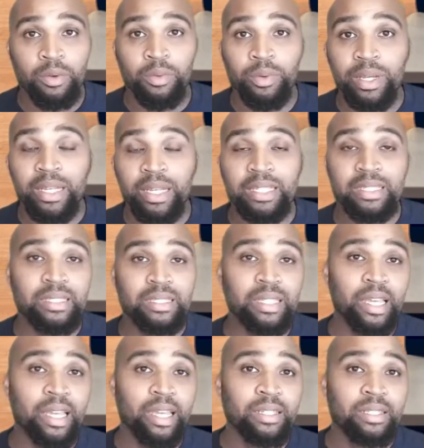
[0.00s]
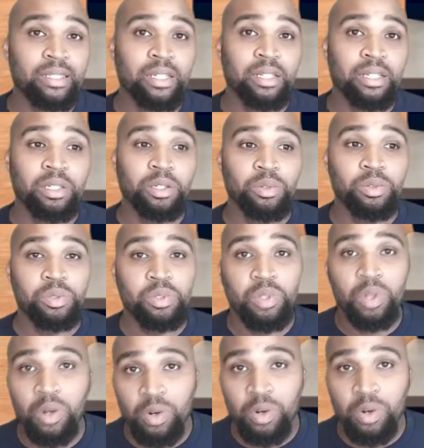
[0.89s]
We can stand to lose
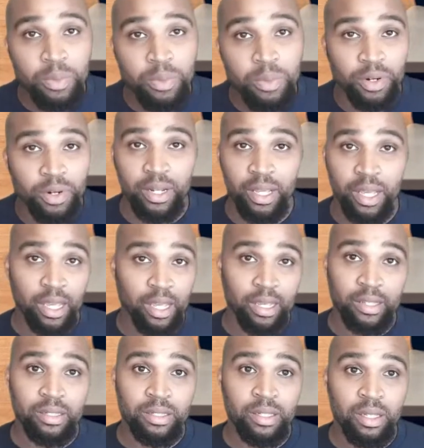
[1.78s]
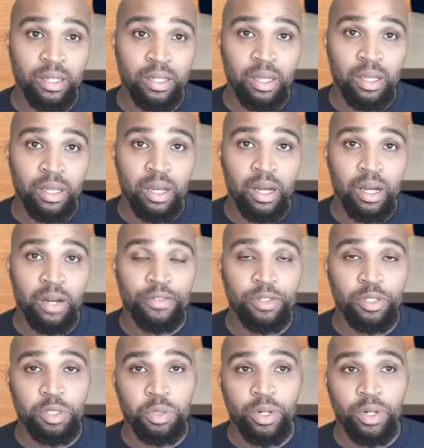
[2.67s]
no more days of
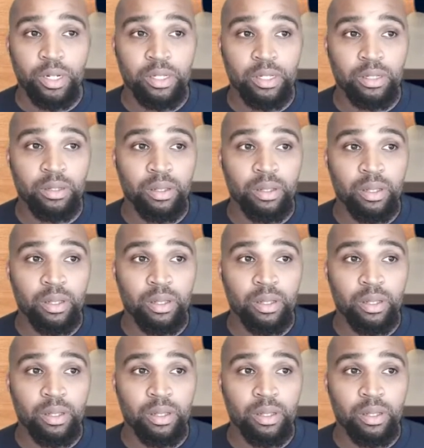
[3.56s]
instruction,